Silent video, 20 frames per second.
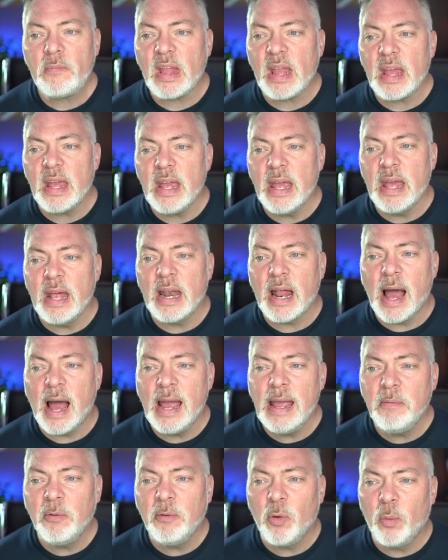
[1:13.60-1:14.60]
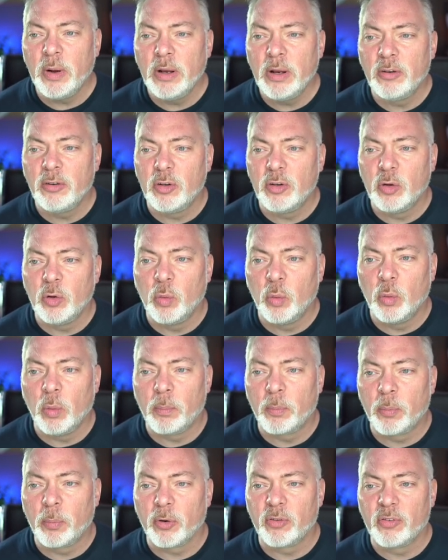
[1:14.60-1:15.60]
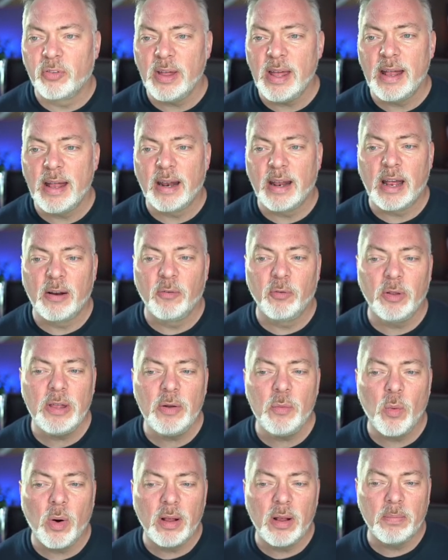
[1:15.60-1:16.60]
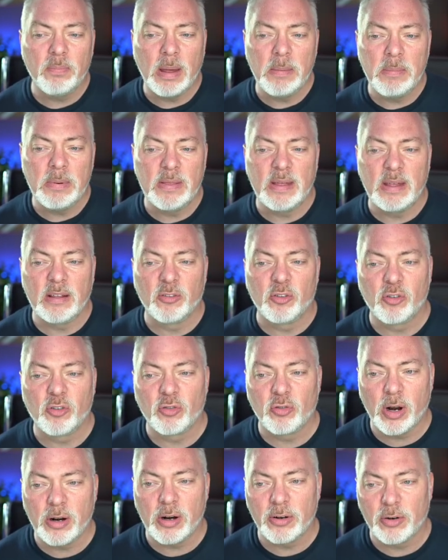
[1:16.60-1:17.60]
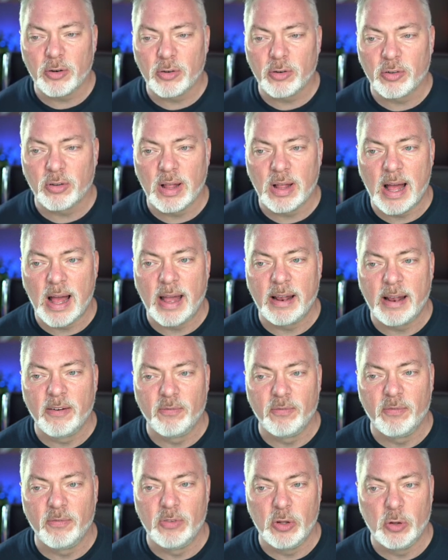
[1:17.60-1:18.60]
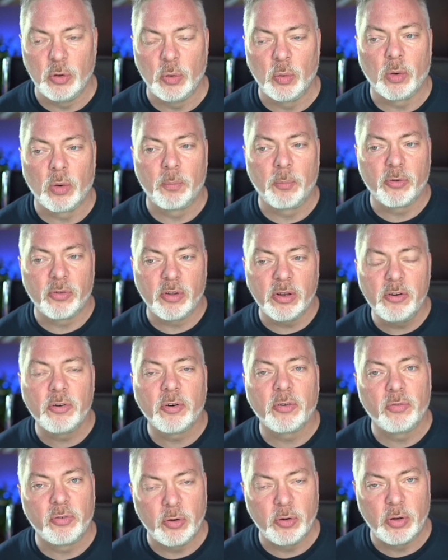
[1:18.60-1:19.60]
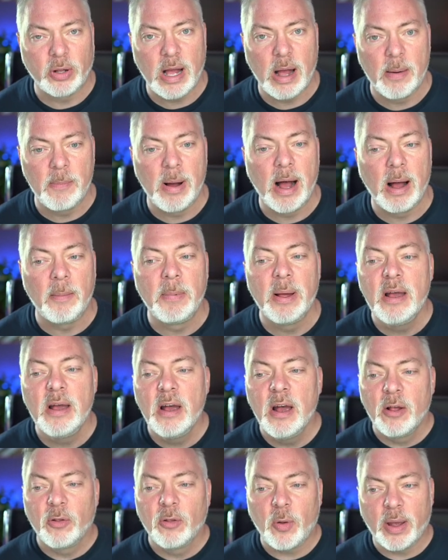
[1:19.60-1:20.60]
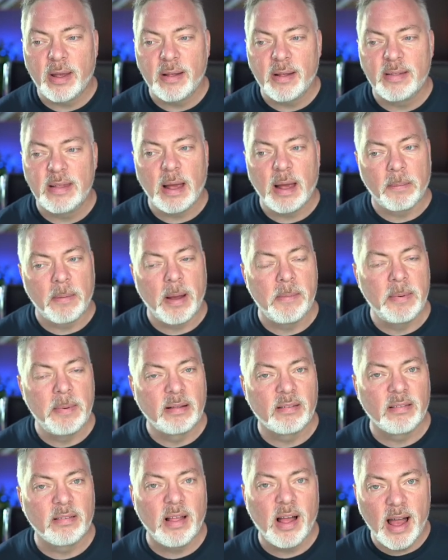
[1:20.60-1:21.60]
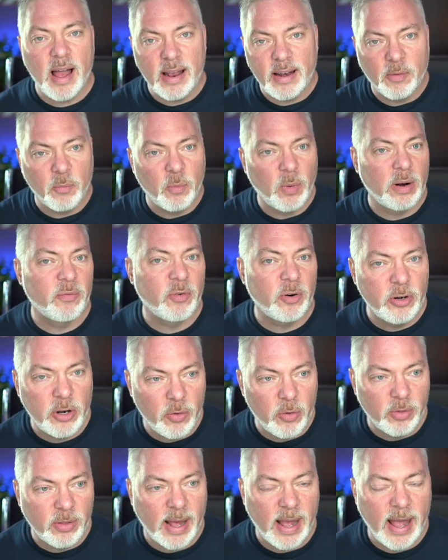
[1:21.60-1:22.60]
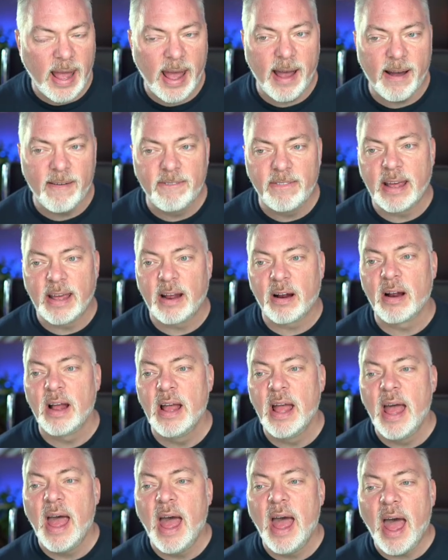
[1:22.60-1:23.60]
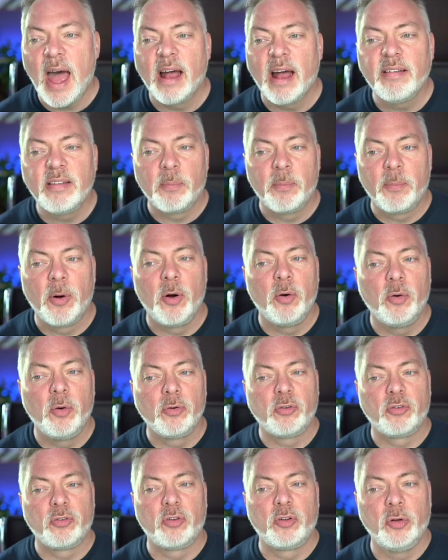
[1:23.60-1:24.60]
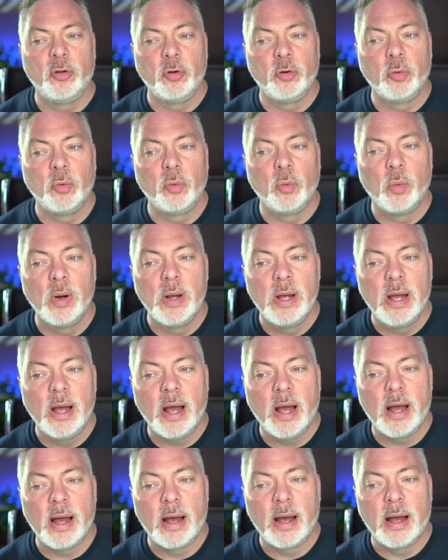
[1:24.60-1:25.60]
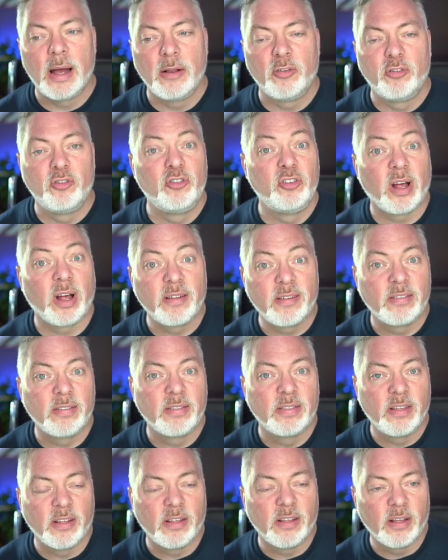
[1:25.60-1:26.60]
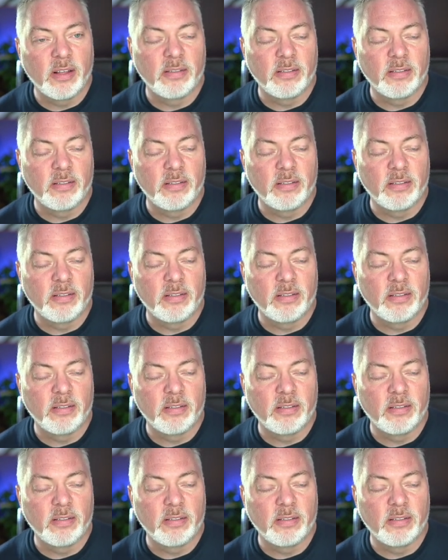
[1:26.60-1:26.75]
and I am going to present, and I really want maybe the instructor slide view or presenter view to come up so I can see upcoming slide and whatever notes I have there, as opposed to just the